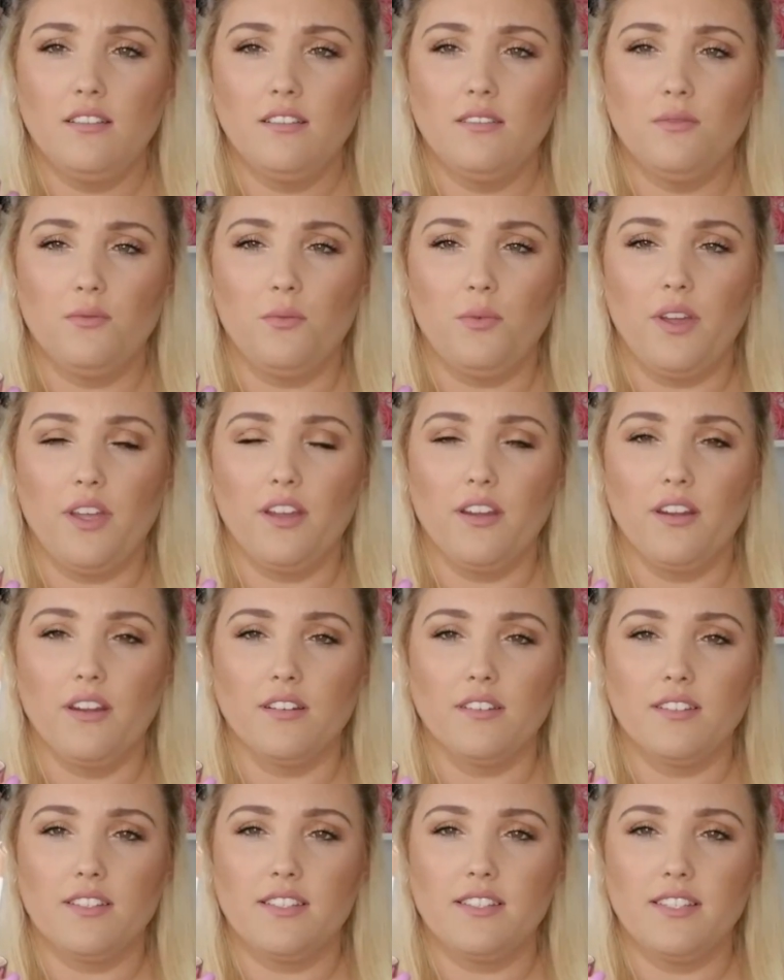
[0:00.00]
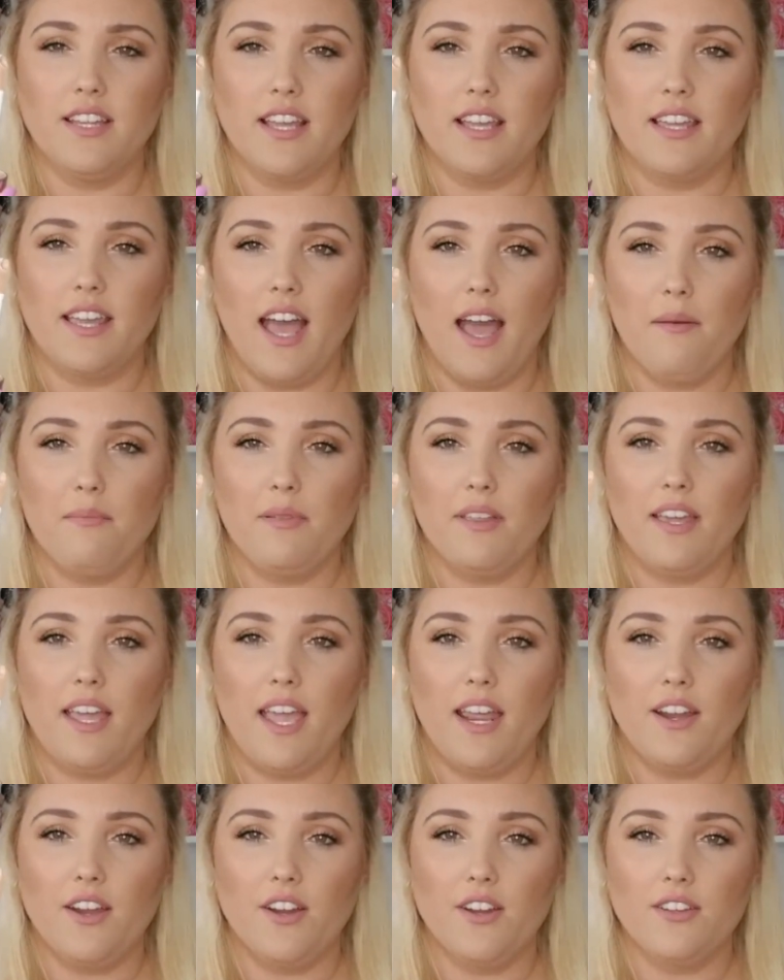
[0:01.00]
weird stick
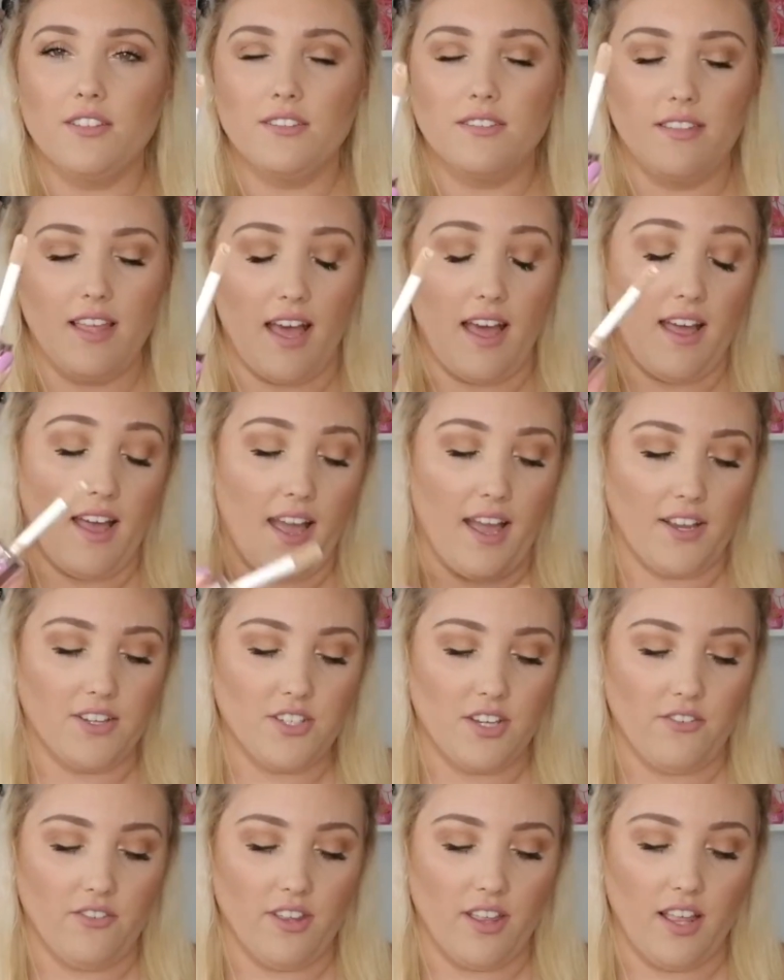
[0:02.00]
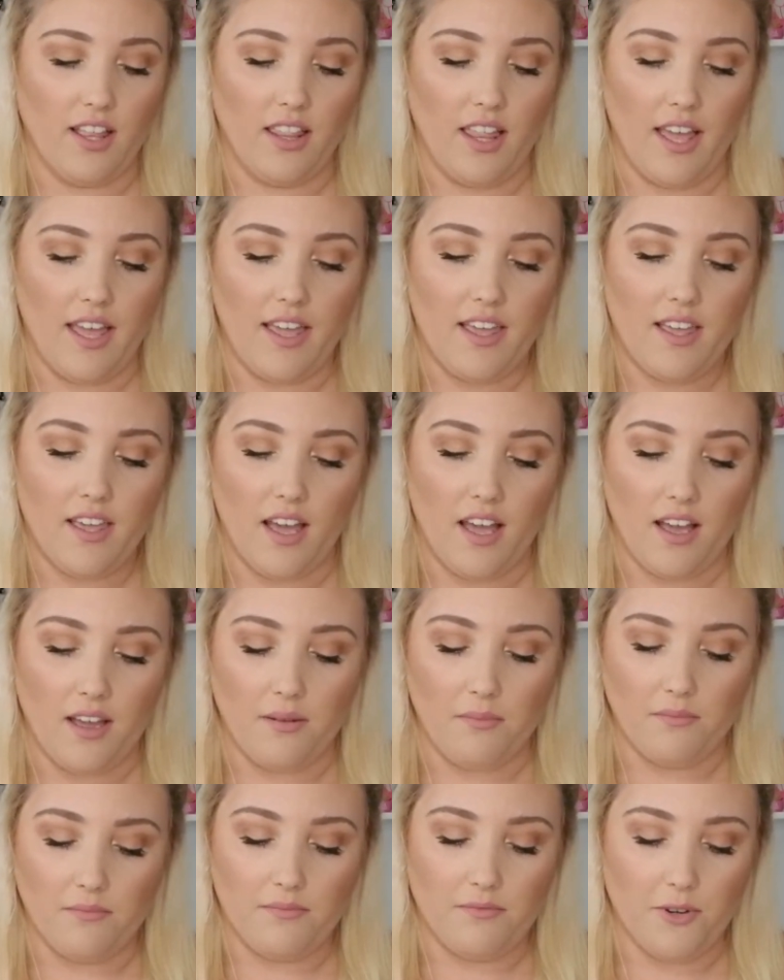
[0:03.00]
applicators that I actually really like.
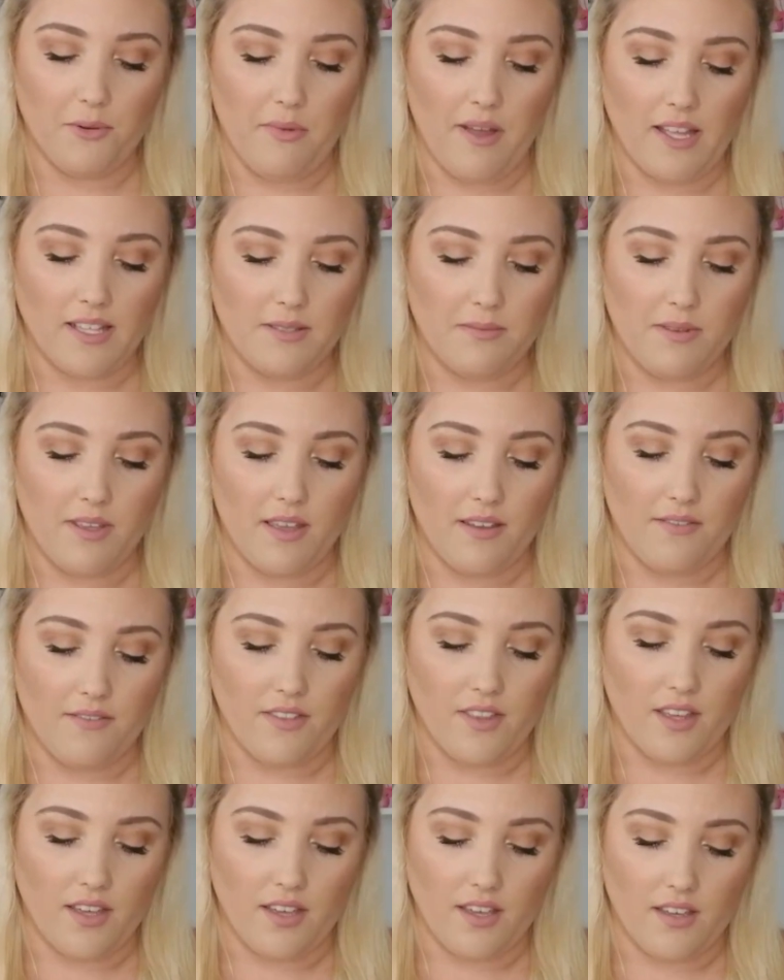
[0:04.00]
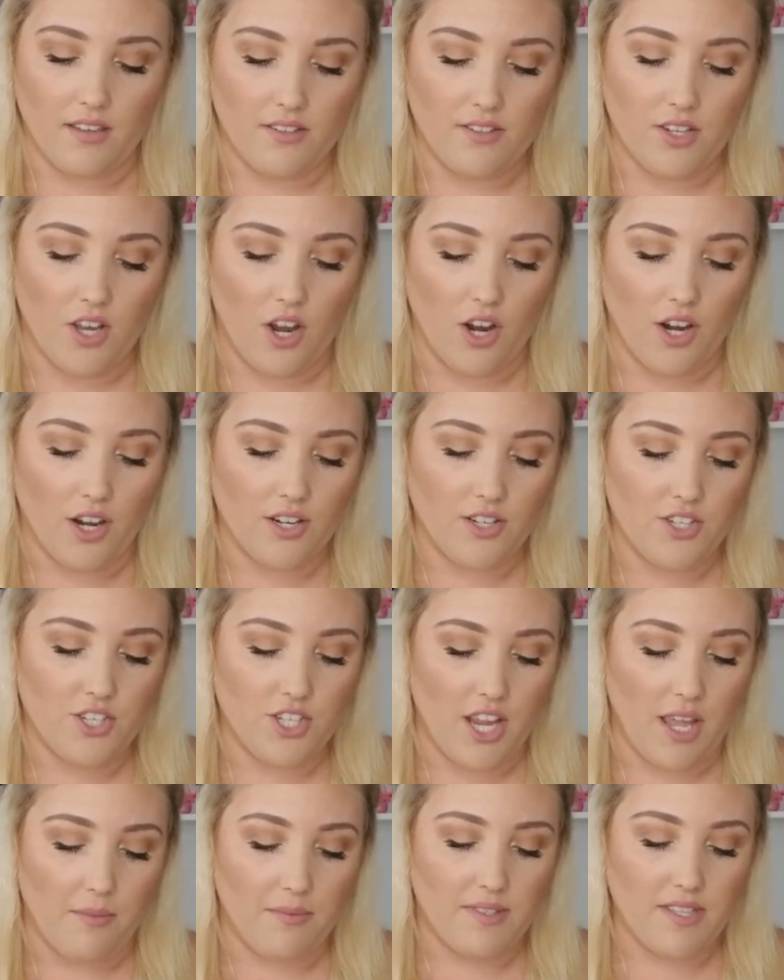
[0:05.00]
Reminds me of the Tarte
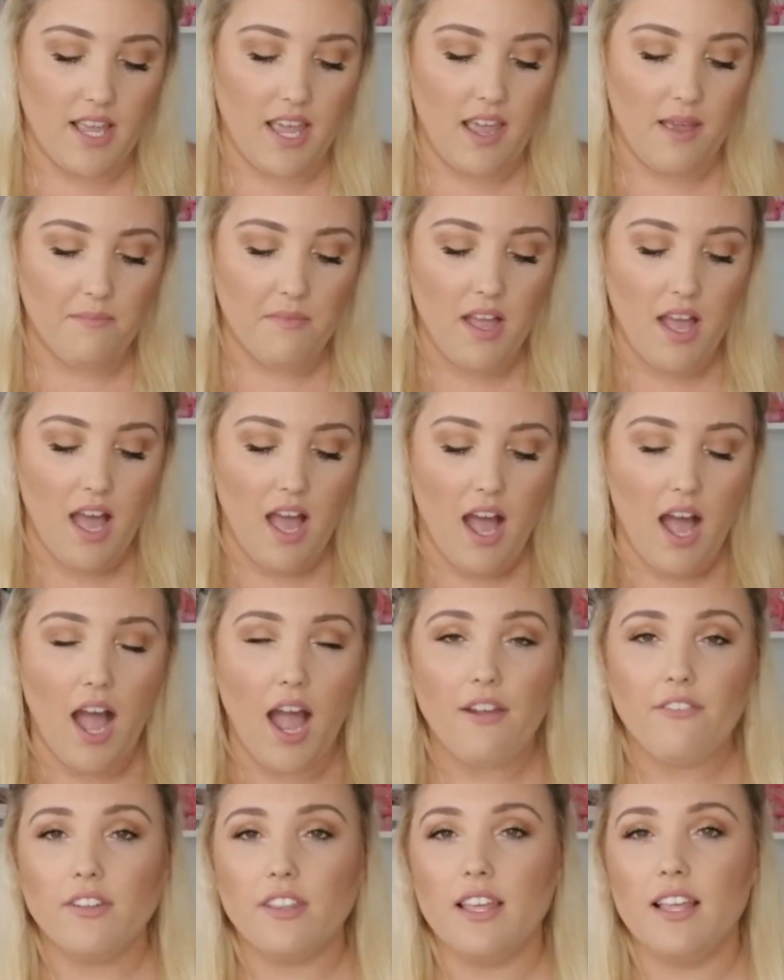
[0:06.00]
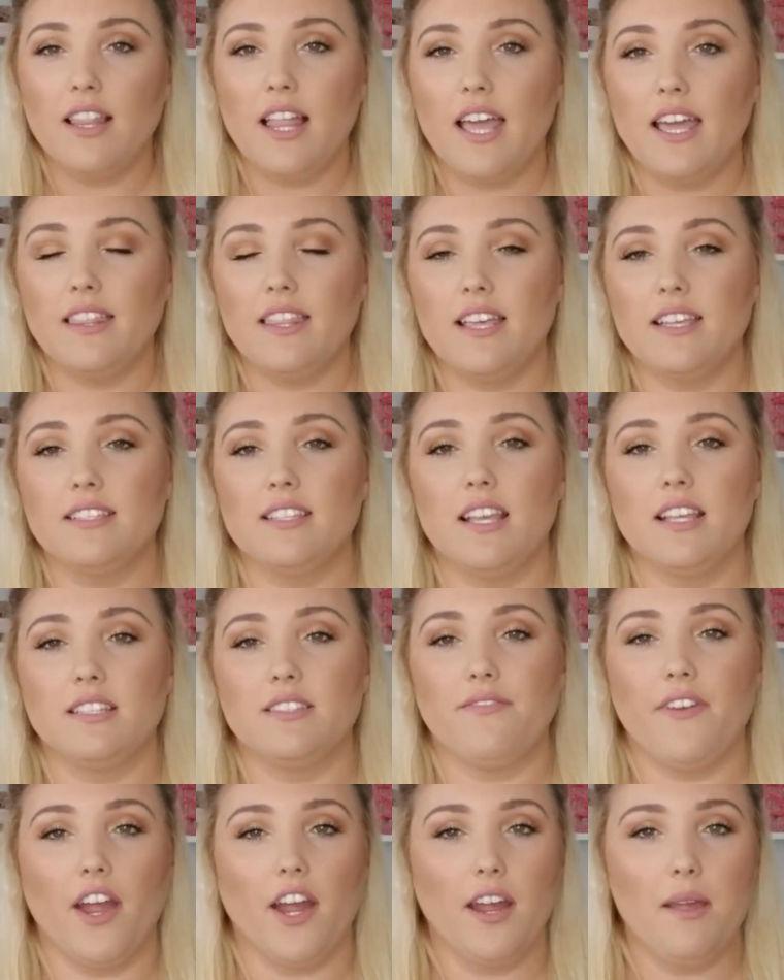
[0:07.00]
Shape Tape. I really like this. It's
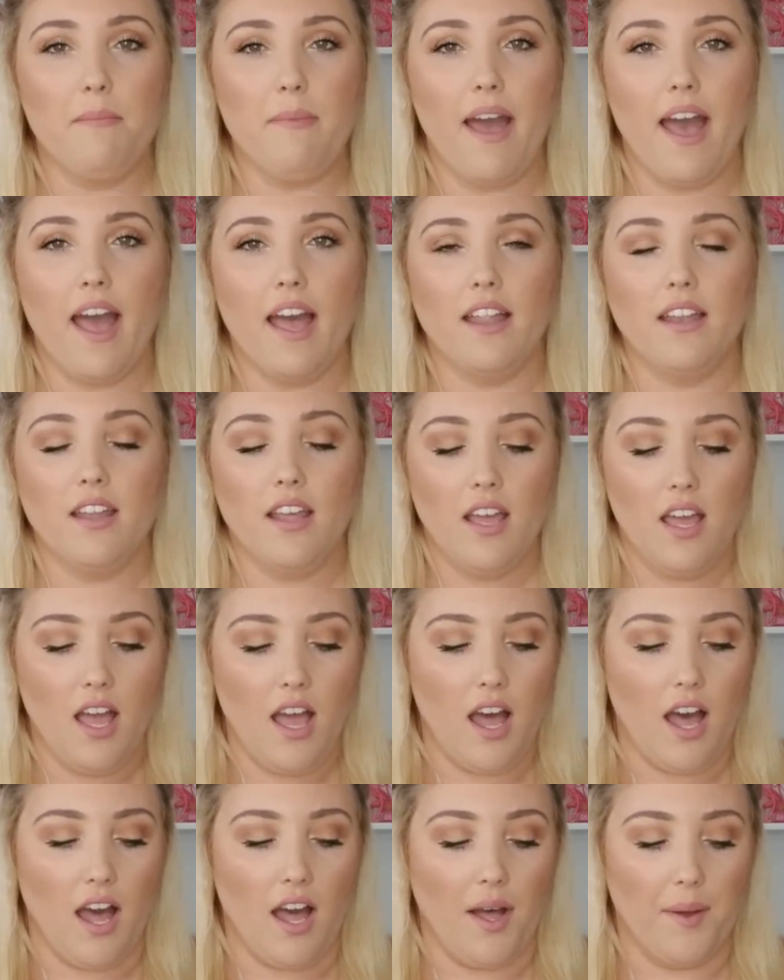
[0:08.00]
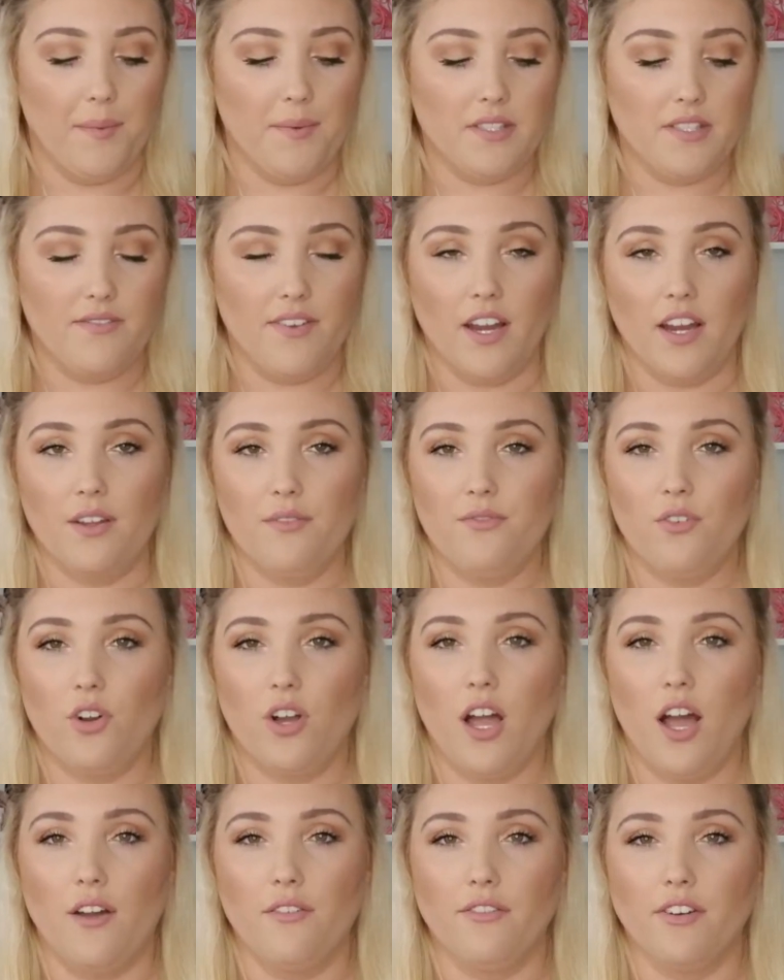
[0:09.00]
very matte. It's very full
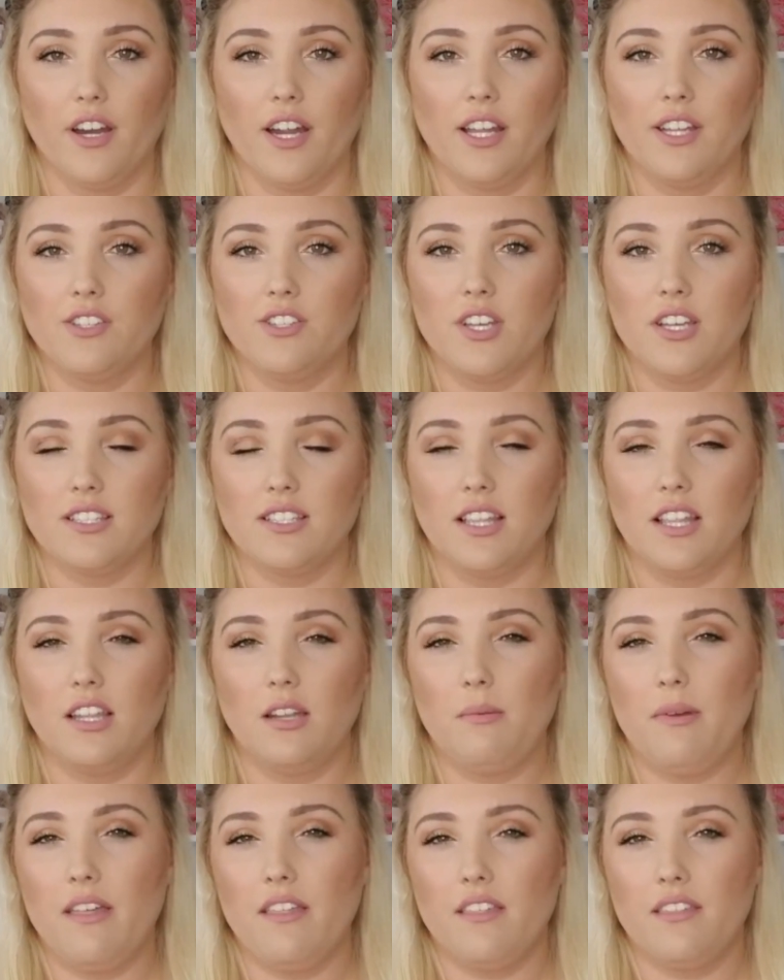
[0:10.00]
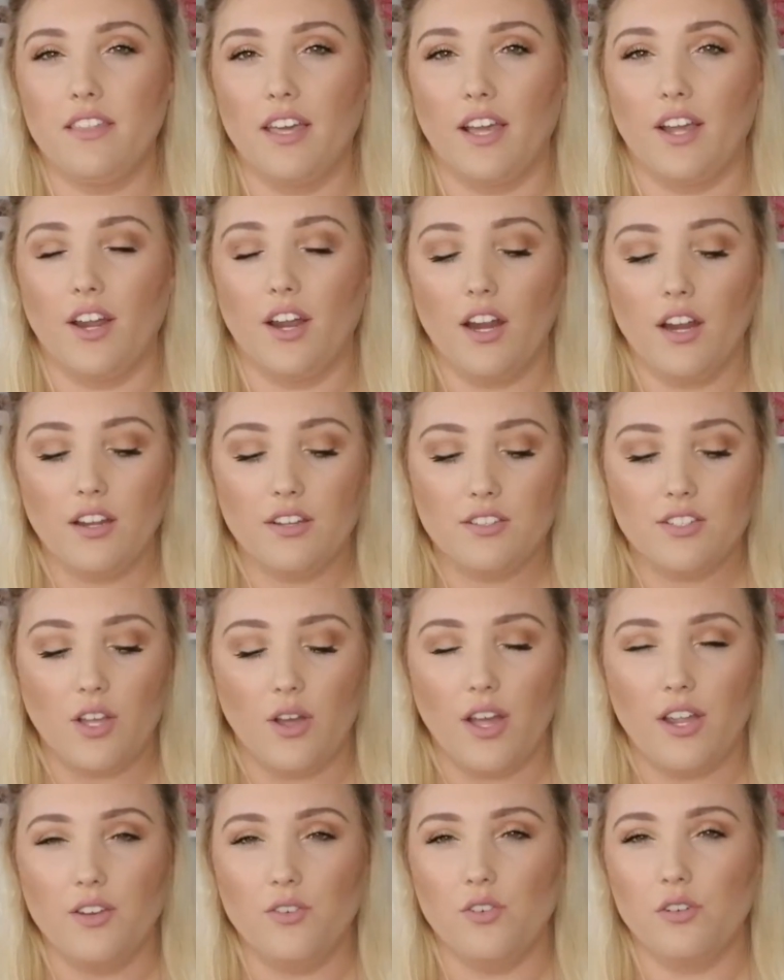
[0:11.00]
coverage. It's a little bit thicker, so
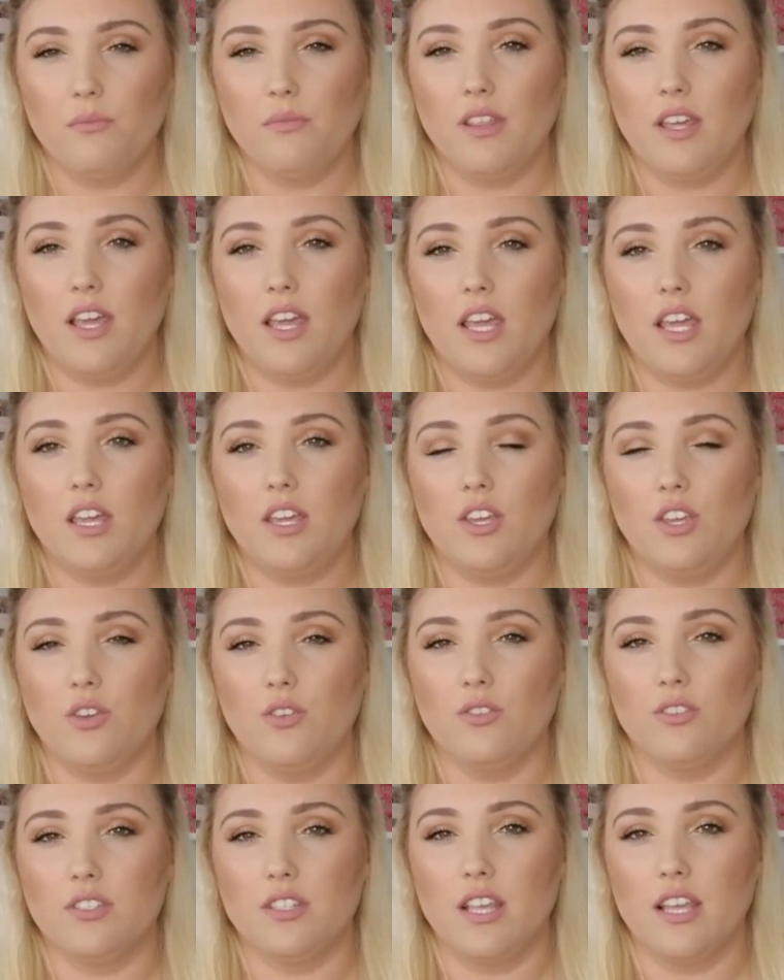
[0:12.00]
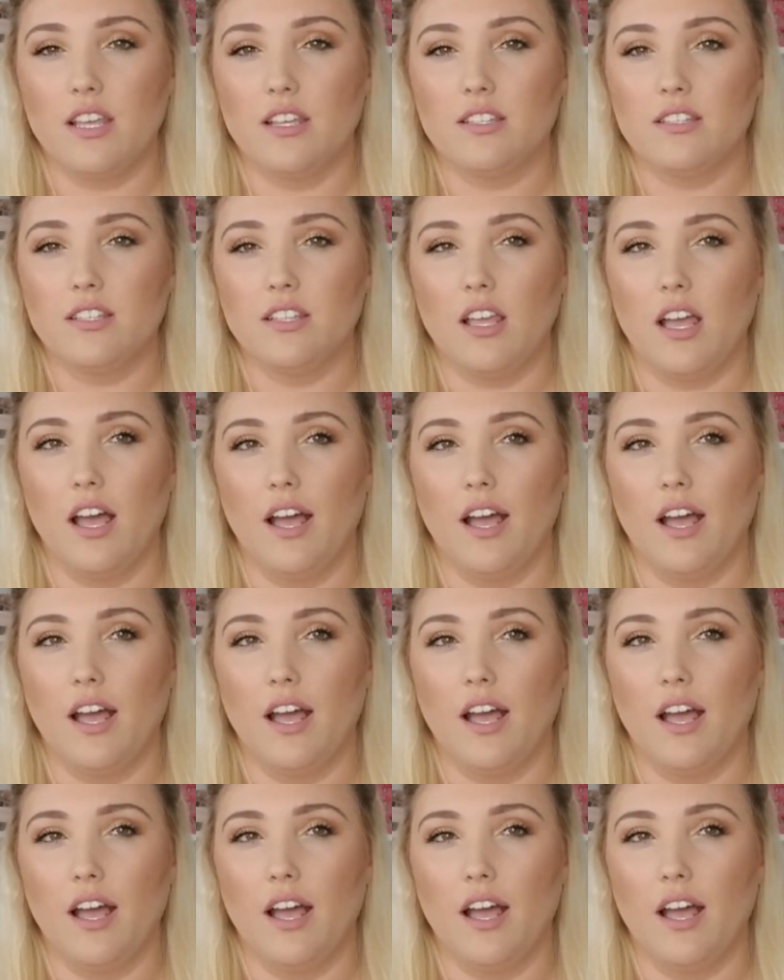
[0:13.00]
I normally use this